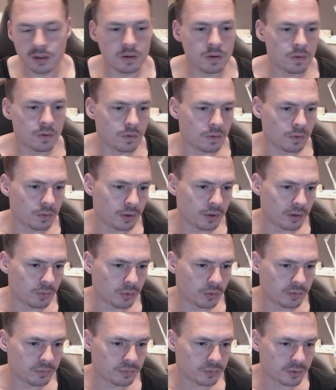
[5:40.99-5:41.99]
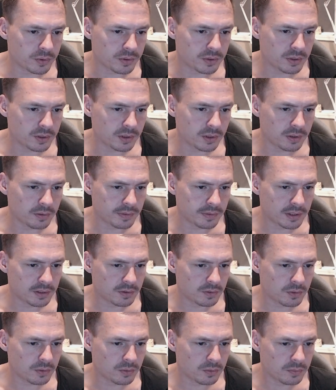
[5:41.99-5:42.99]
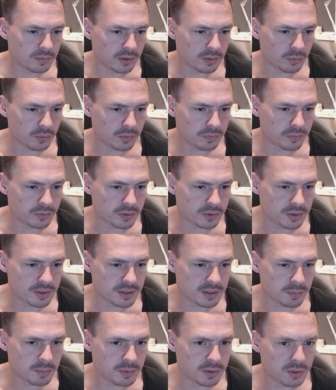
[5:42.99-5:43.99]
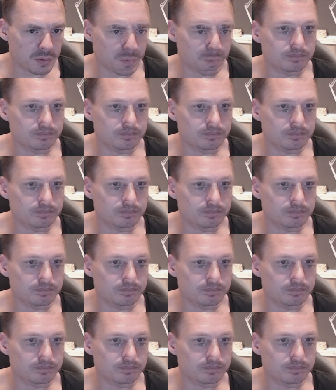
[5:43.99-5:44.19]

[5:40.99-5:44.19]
So I have one for the VIC II and one for the CPU.